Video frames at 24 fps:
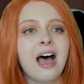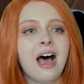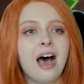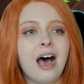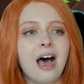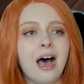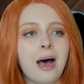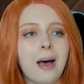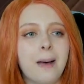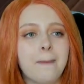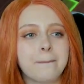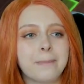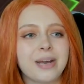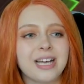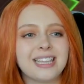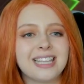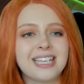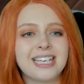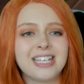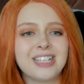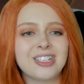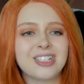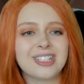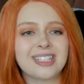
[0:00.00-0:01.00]
But I
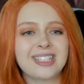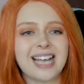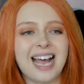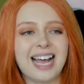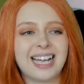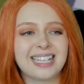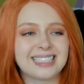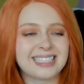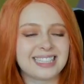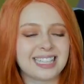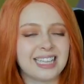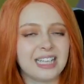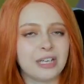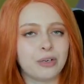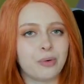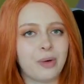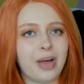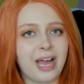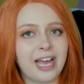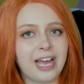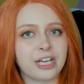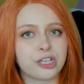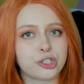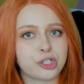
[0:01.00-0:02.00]
think it just adds a
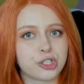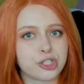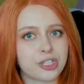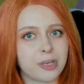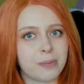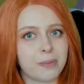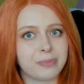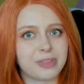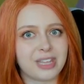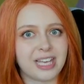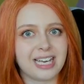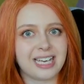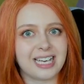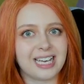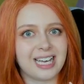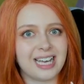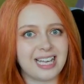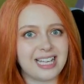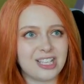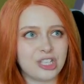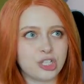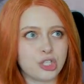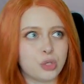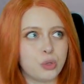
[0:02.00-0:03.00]
little extra something
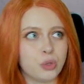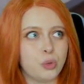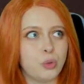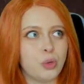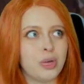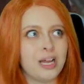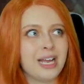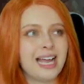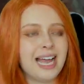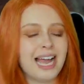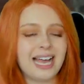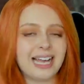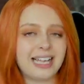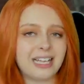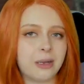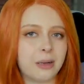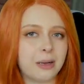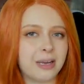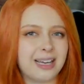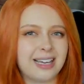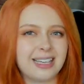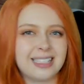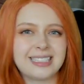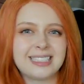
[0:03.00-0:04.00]
into
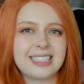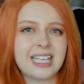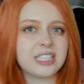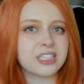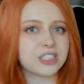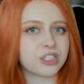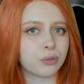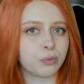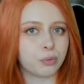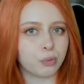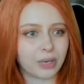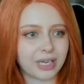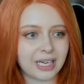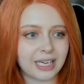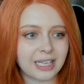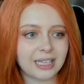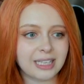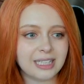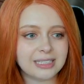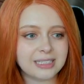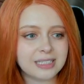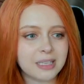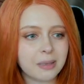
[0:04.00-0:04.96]
a sense of realism,